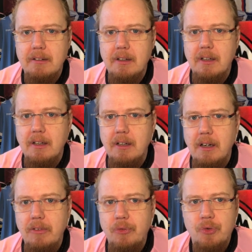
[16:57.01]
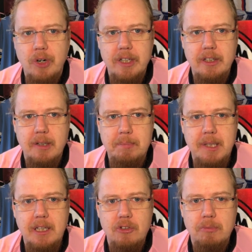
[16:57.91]
uh, a rather
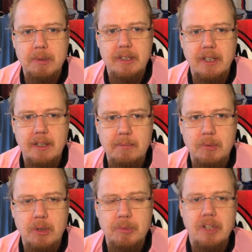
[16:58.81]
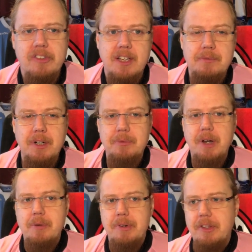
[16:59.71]
appealing group, but uh, more, more, or less every,
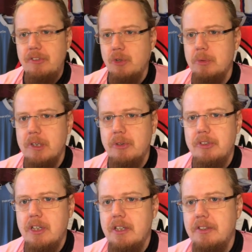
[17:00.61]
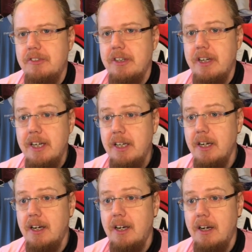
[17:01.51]
every everything's over because Galatasaray
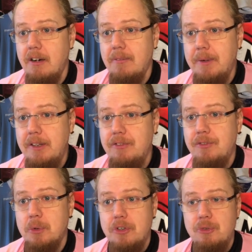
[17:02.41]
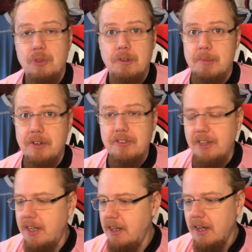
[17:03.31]
uh, win 4-2 over
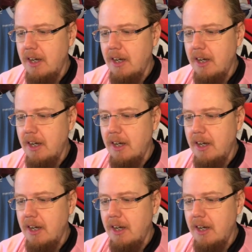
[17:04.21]
Marseille.